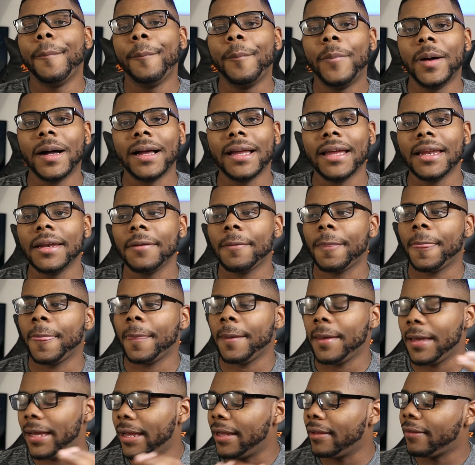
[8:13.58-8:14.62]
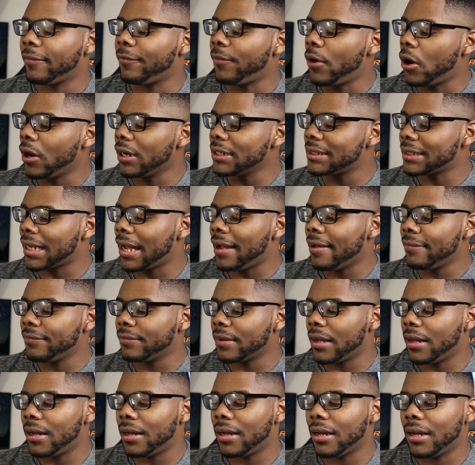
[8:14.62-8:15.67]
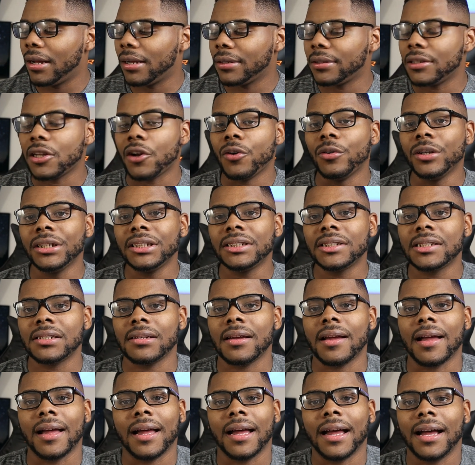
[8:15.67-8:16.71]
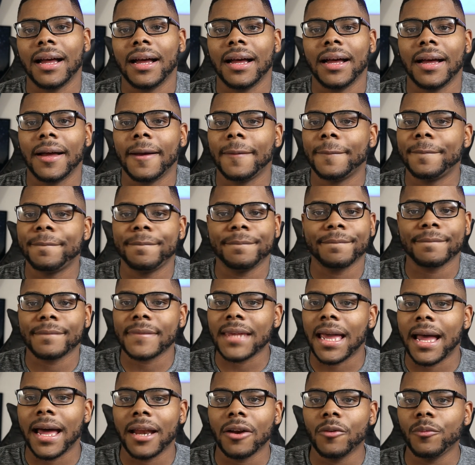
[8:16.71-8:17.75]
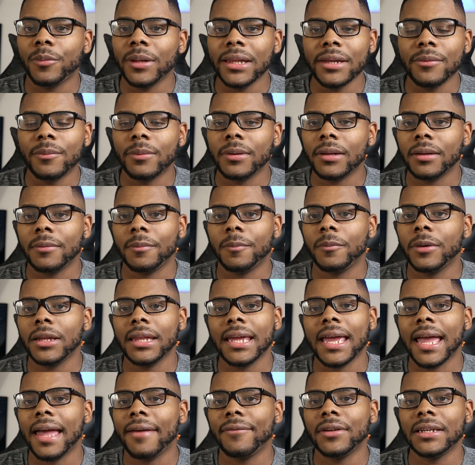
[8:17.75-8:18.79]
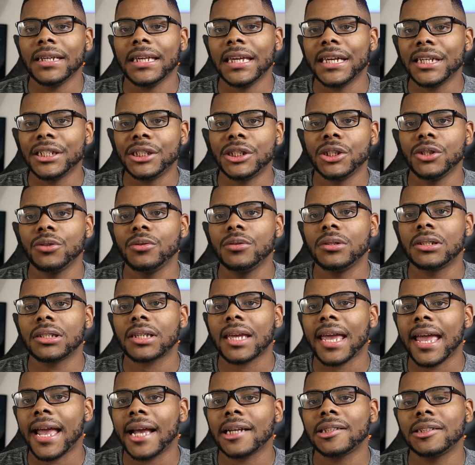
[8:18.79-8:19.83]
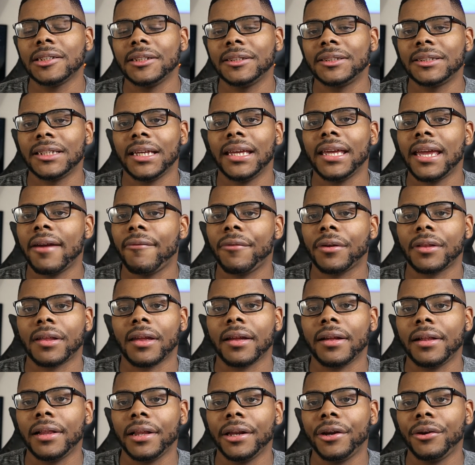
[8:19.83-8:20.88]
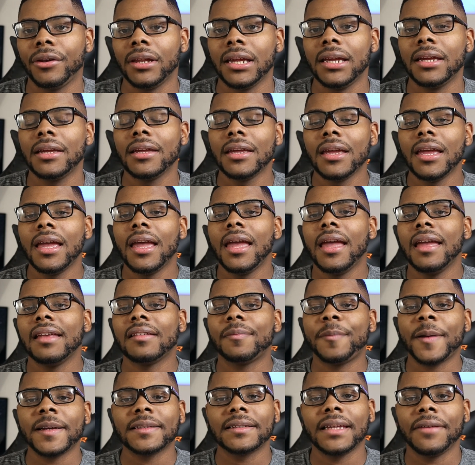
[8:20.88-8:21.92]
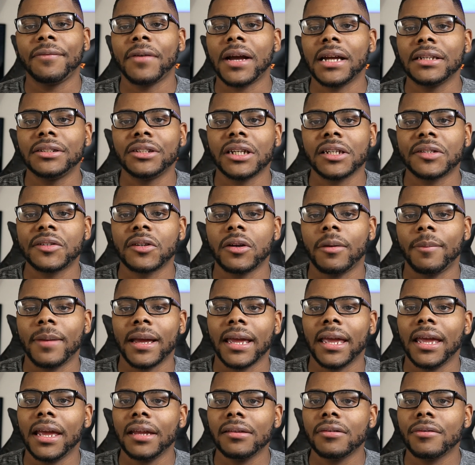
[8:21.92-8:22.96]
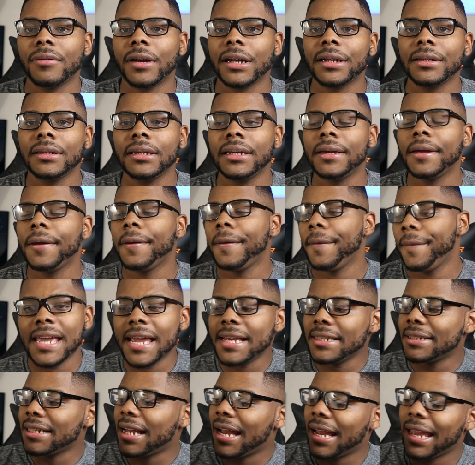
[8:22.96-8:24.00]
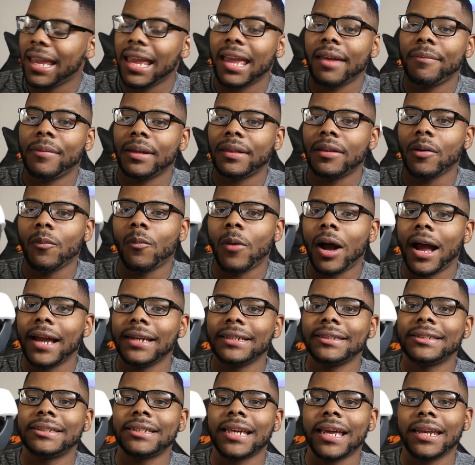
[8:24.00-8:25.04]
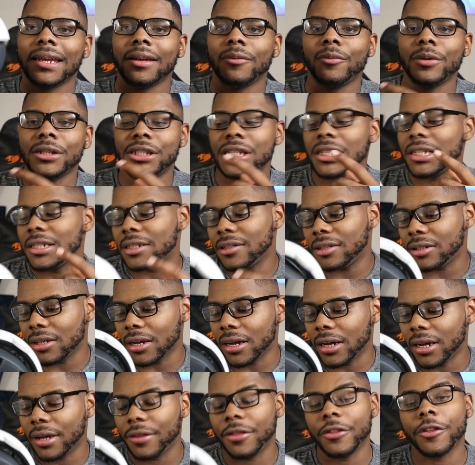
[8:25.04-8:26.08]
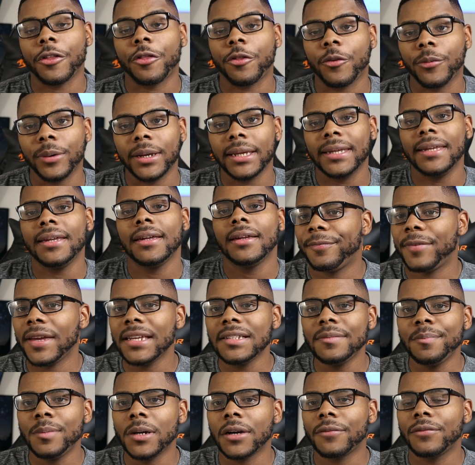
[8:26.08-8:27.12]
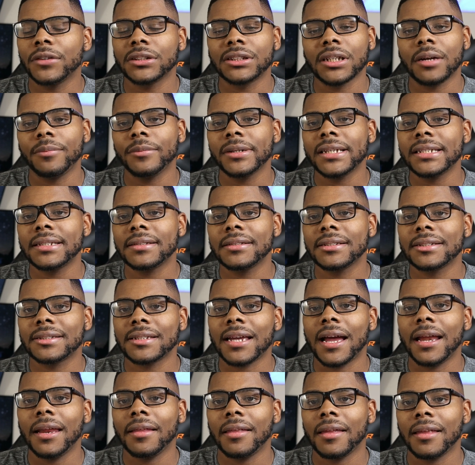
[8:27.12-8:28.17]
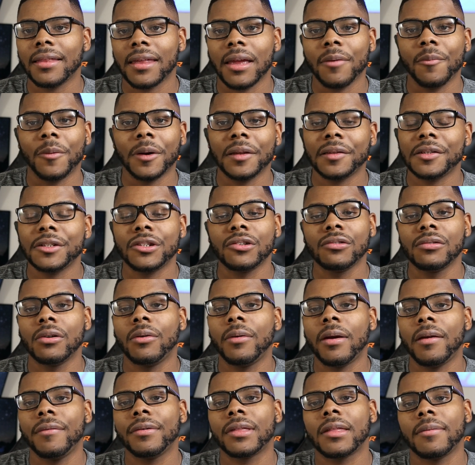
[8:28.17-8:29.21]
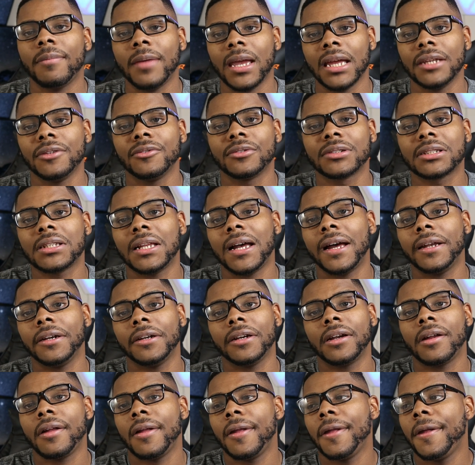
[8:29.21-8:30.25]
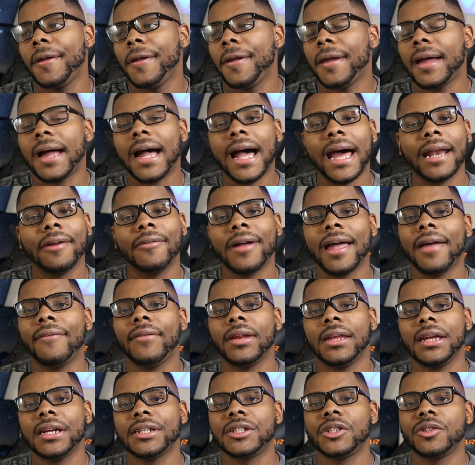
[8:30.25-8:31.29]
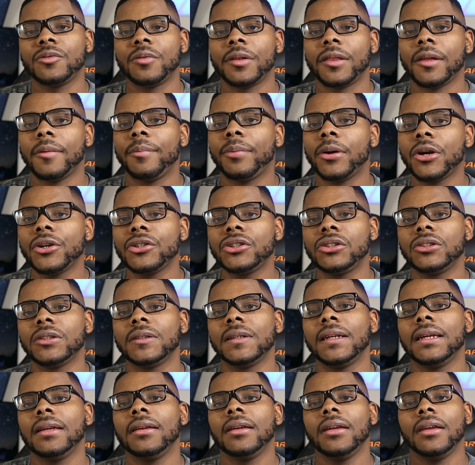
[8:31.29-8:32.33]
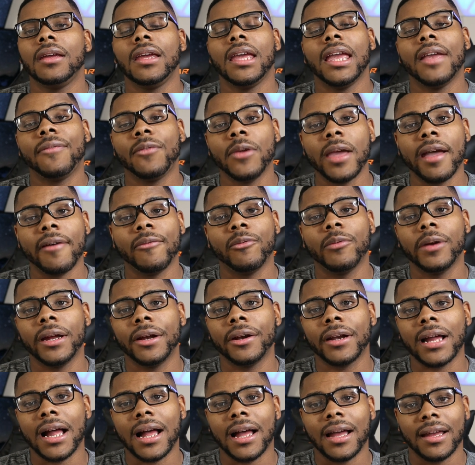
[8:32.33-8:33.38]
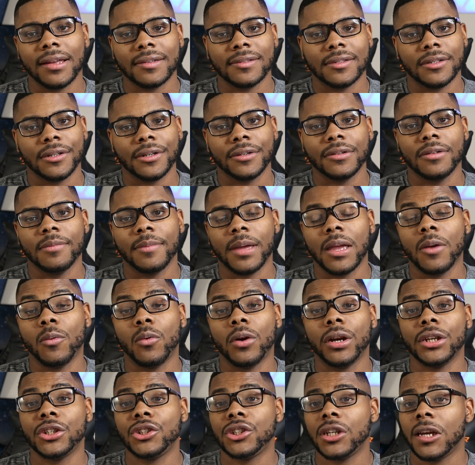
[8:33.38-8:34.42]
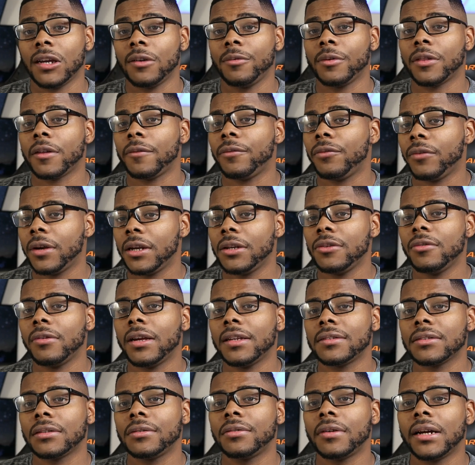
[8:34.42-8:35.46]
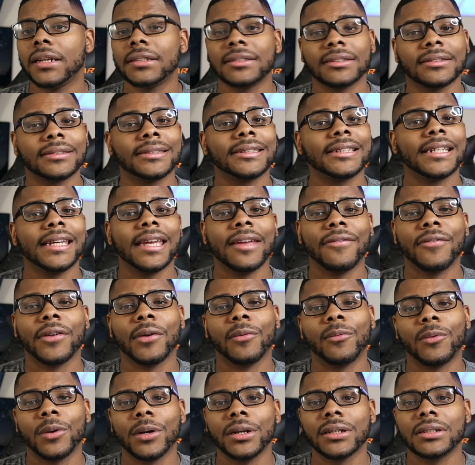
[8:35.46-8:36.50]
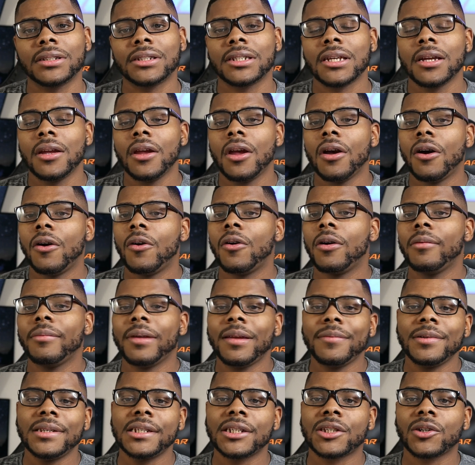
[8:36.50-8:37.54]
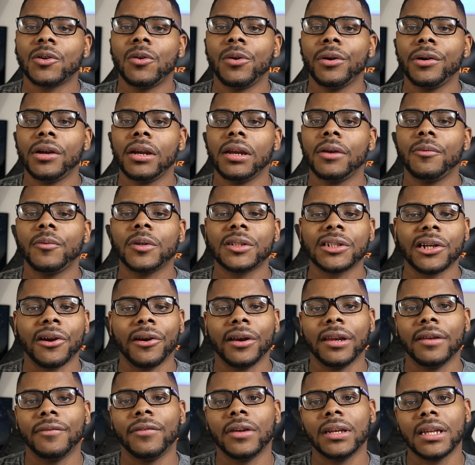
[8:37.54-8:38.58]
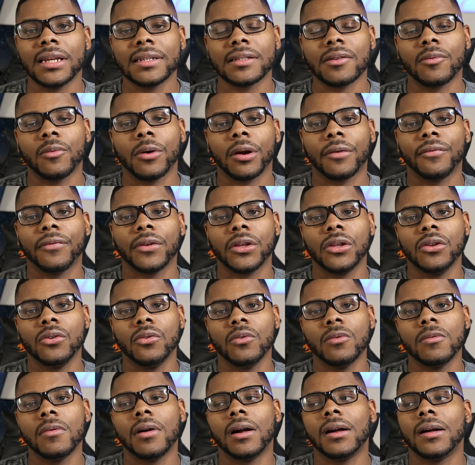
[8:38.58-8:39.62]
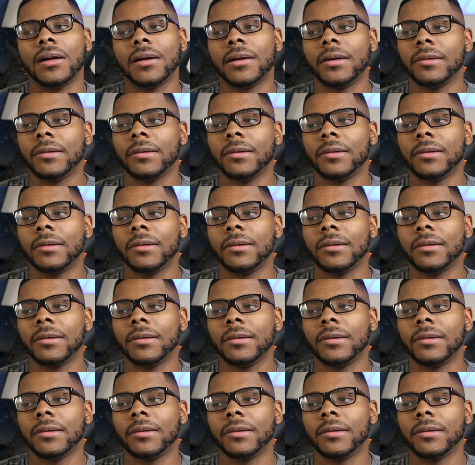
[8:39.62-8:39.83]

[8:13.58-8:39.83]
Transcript: But as far as I've noticed, I don't really have any issues actually seeing everything clearly, especially if I adjust it on my head correctly. Yes, I am at the widest setting, which is the 3. Facebook, for some reason, decided that they wanted to do away with the manual slider. I don't have any issues with it personally. If you have weird eyes, though, you may want to check with a friend who has a Quest and see if it works, or maybe just order it and return it if it doesn't work for you.